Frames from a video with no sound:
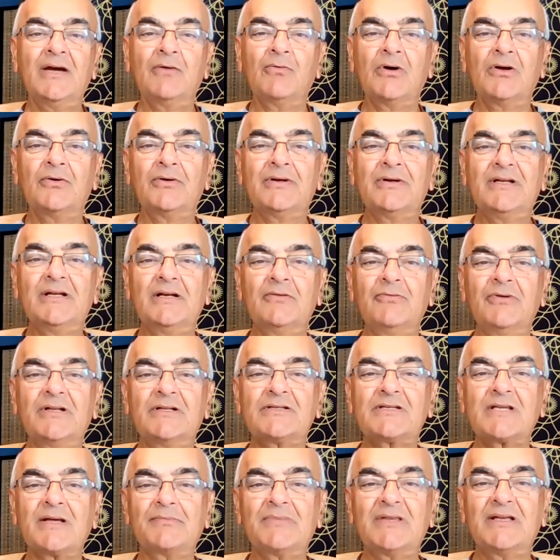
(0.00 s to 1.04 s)
I want to deal
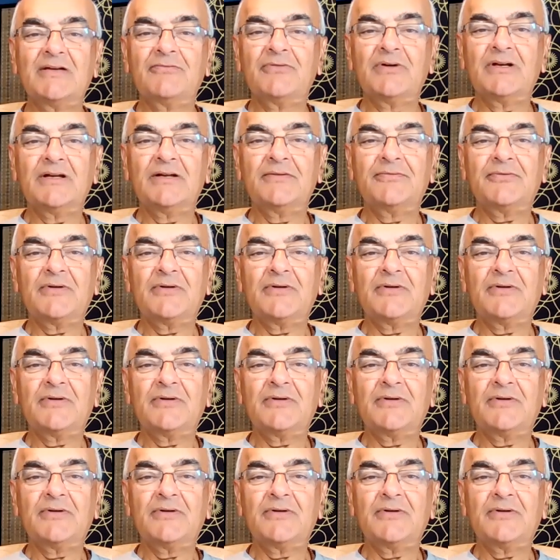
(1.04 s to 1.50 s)
with something very